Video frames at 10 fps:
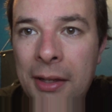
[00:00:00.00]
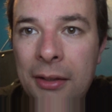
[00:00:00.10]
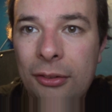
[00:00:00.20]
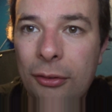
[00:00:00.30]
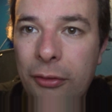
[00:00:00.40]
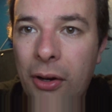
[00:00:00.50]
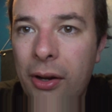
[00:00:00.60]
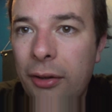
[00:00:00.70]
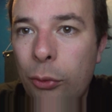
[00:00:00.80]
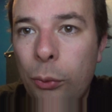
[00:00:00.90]

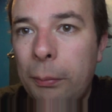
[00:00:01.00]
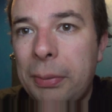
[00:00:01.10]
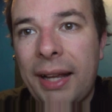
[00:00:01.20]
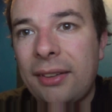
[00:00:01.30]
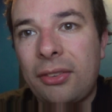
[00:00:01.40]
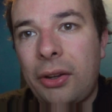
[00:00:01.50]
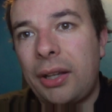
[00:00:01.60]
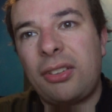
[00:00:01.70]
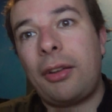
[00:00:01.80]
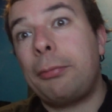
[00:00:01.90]
survive all the plants dying
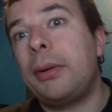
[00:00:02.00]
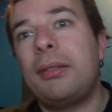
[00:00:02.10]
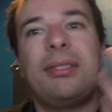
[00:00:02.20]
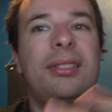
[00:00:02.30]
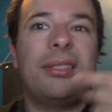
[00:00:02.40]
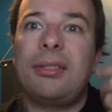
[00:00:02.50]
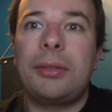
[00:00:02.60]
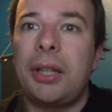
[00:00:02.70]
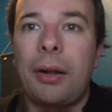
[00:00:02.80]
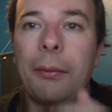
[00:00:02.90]
and stuff, but
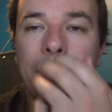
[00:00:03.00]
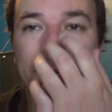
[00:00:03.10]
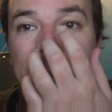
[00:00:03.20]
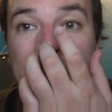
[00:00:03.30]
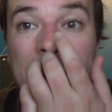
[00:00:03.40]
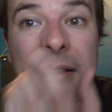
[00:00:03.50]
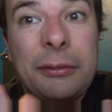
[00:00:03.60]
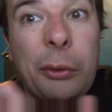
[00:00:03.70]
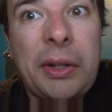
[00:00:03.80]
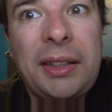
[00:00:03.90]

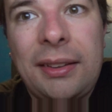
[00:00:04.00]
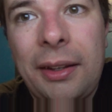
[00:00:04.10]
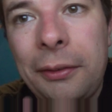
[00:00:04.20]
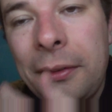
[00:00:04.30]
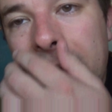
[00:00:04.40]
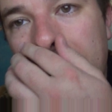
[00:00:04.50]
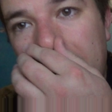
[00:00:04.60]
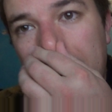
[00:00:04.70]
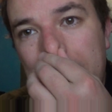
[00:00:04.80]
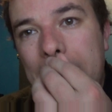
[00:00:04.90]
what can you do?
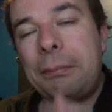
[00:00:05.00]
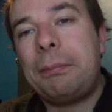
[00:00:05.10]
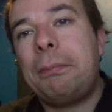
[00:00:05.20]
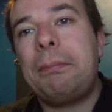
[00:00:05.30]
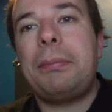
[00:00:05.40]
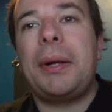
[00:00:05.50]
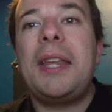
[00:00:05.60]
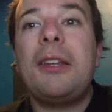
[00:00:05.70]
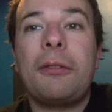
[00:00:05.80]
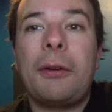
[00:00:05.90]
But in
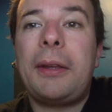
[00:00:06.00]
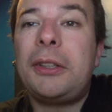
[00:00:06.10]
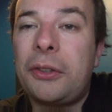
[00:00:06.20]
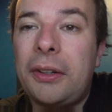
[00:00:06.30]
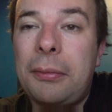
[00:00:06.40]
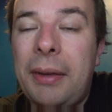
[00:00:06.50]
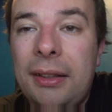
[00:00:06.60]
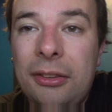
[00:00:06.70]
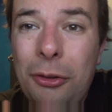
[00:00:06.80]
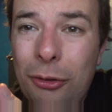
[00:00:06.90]
this film they tried to
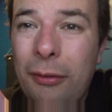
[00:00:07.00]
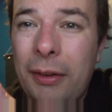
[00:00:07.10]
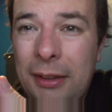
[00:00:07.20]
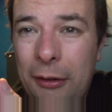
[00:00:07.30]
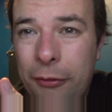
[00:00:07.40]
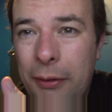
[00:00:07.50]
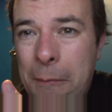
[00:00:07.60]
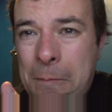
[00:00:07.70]
do something different,